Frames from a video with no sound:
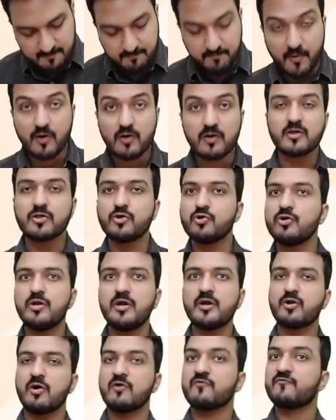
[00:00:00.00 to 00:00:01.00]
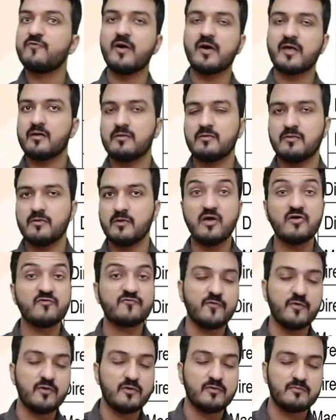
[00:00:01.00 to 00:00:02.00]
per unit of Y.
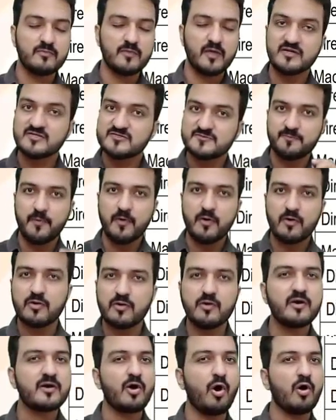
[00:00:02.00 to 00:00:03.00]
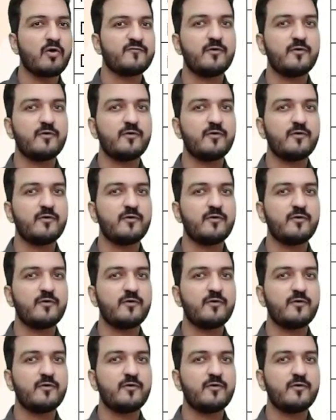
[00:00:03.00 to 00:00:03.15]
If It is per unit of